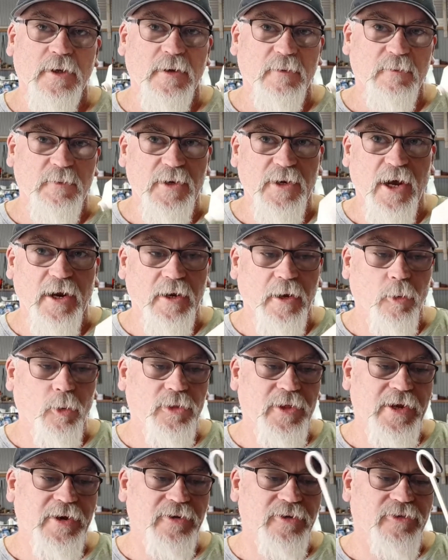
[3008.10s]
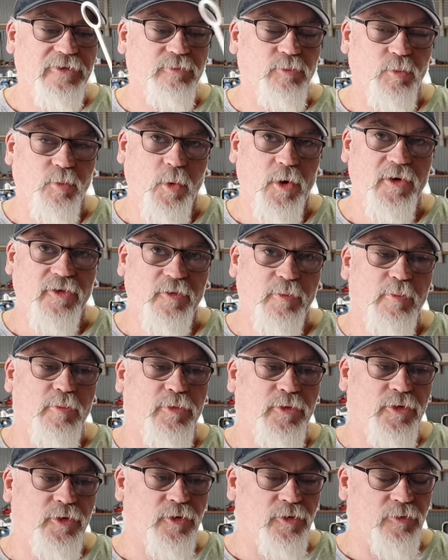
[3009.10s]
If you don't know what that is, what, it's,
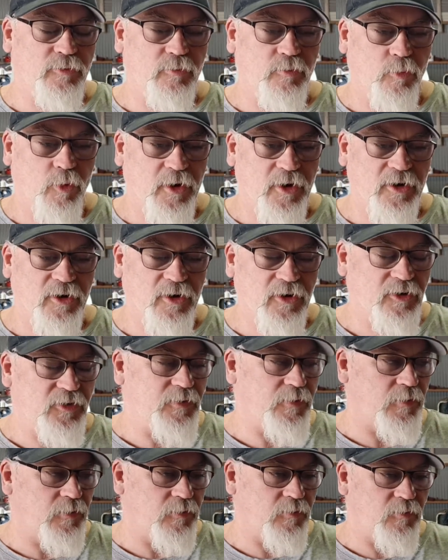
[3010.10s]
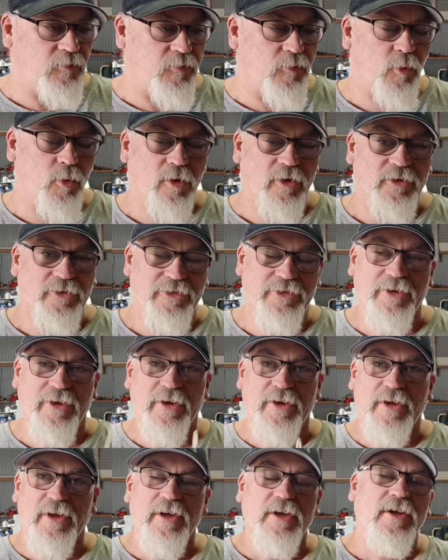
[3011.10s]
what it is for is
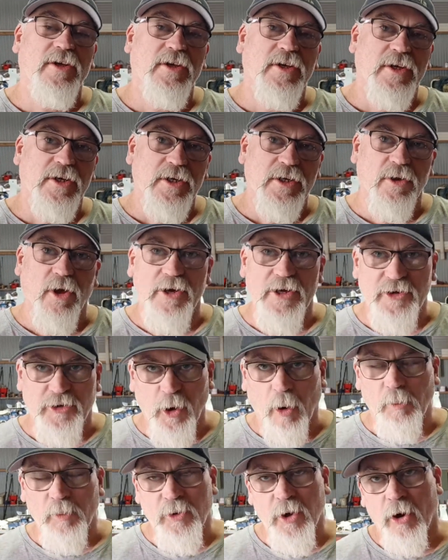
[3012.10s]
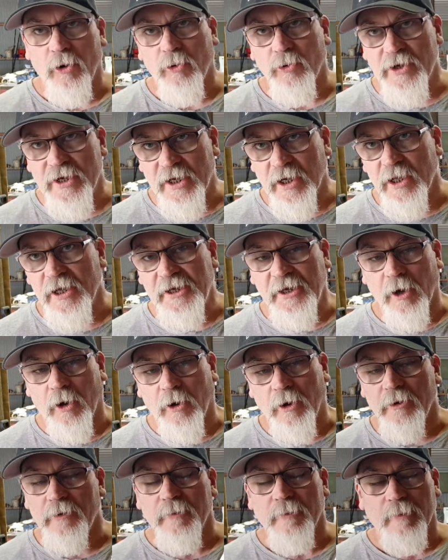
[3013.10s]
like your top coat or your clear
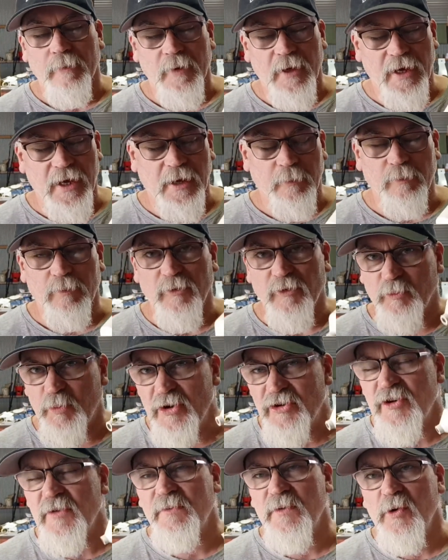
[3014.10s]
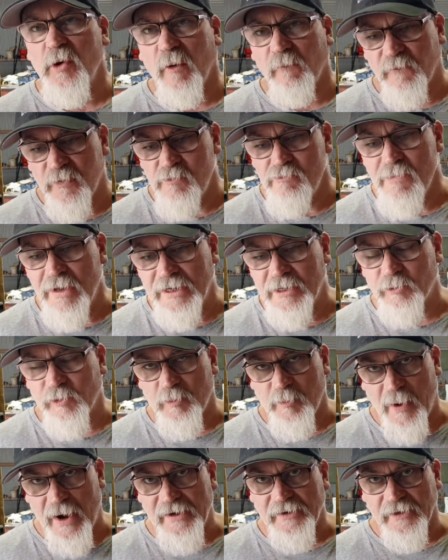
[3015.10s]
coat, um, especially if you're not familiar
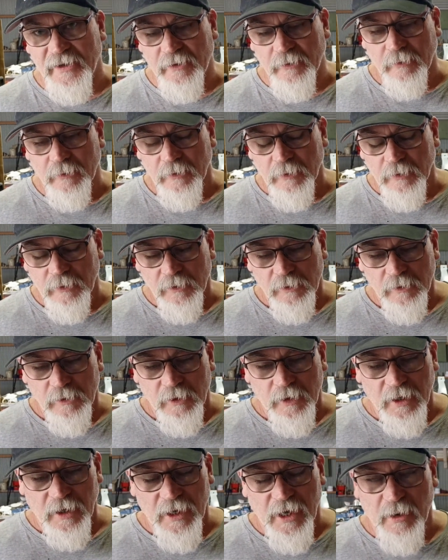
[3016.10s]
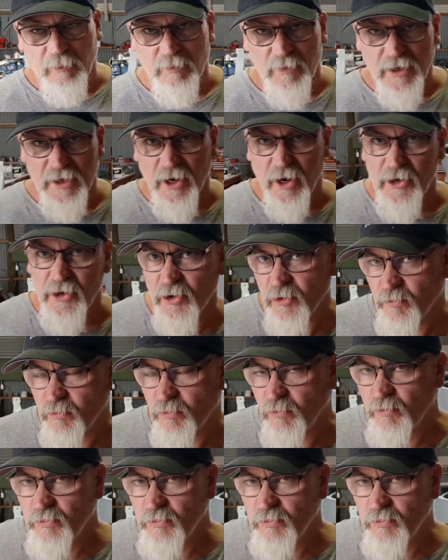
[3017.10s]
with painting. Um, you know, you're